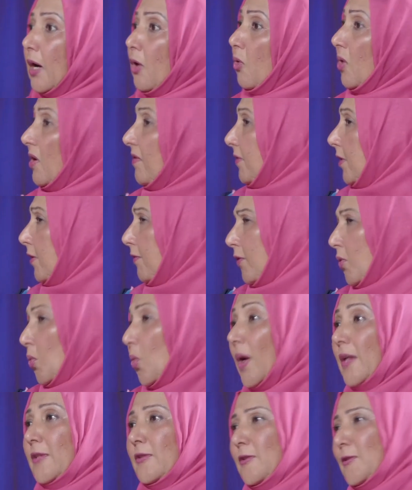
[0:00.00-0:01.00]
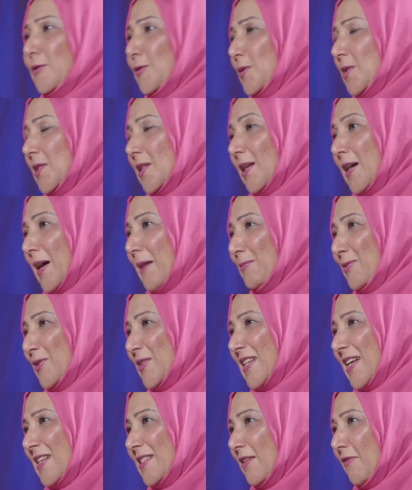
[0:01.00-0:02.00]
Or even if you're wanting to still come to
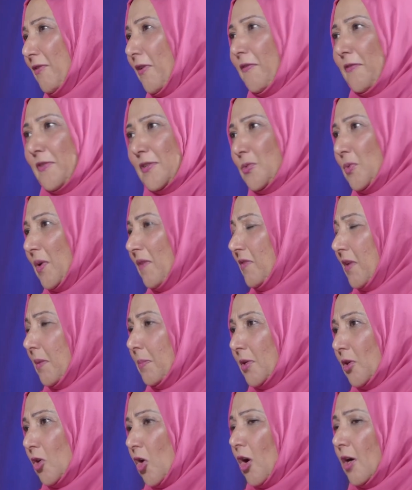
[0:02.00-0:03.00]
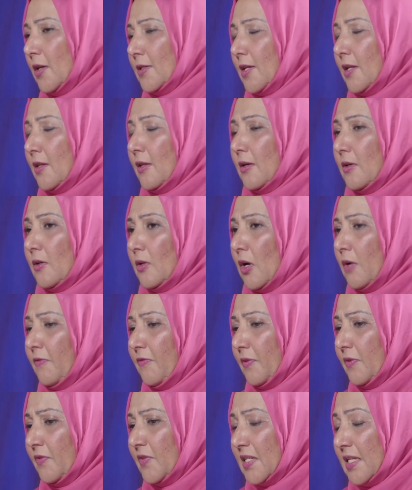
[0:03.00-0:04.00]
SANZAF office, we have debit cards and the
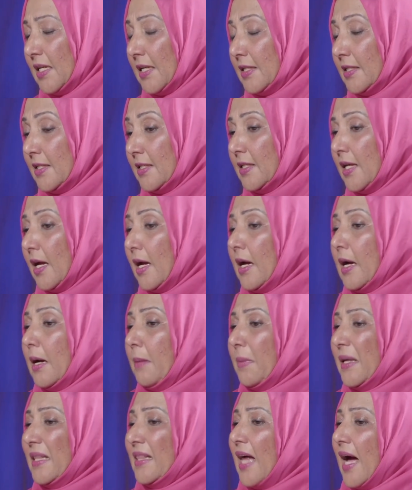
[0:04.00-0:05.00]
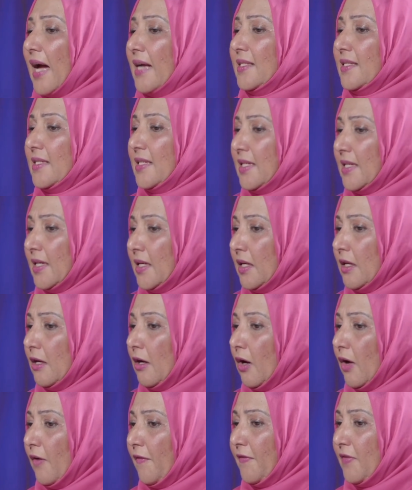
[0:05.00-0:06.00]
facilities. But the
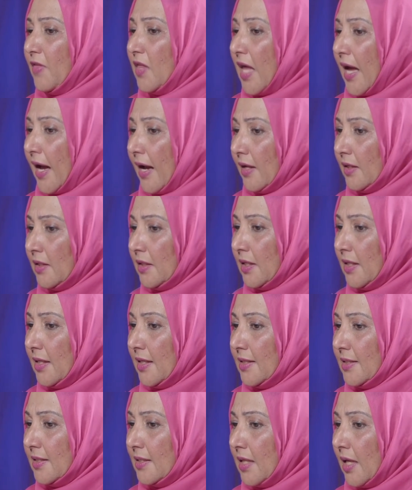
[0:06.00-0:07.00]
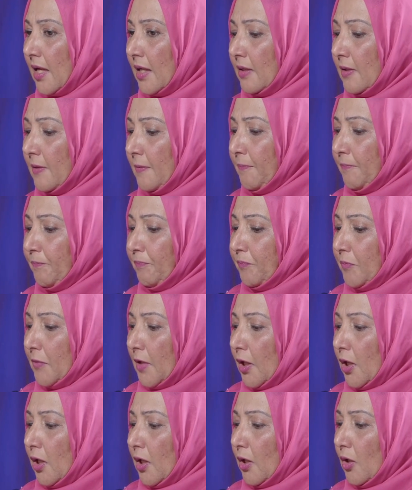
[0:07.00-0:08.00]
idea of that is that
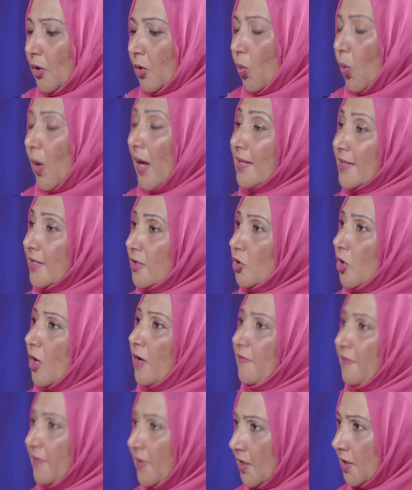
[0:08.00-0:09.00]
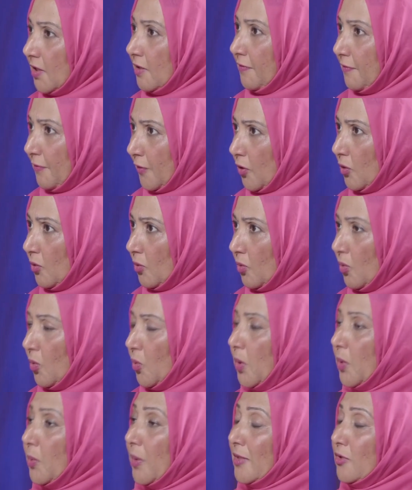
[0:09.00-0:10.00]
whilst it's convenient for
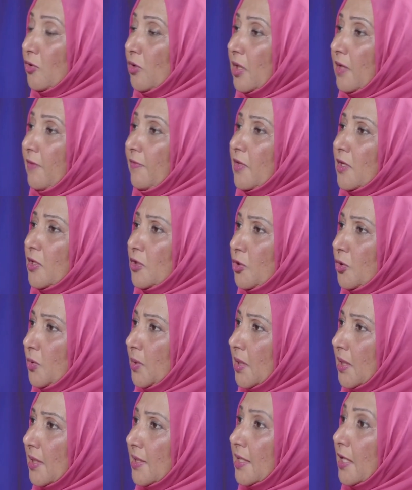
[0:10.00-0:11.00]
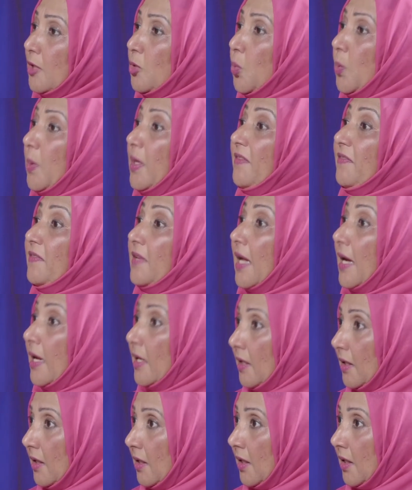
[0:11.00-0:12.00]
you, we want to give the assurance that we've
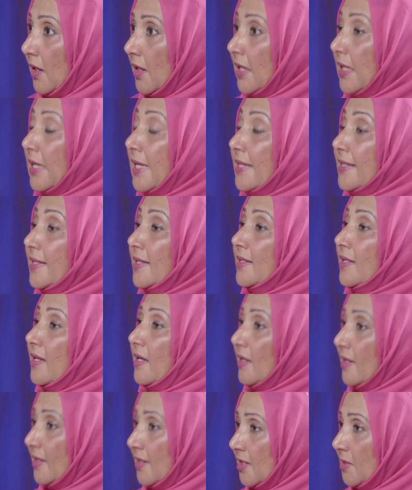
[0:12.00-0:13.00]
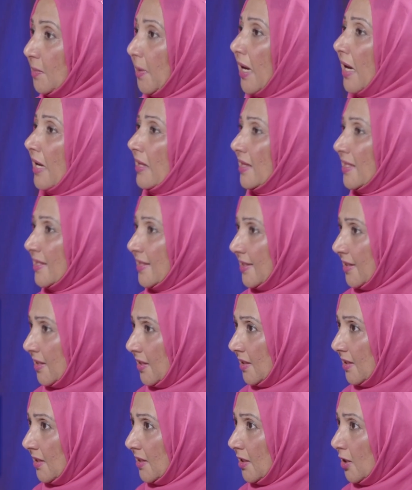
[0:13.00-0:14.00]
done the necessary things behind the scenes.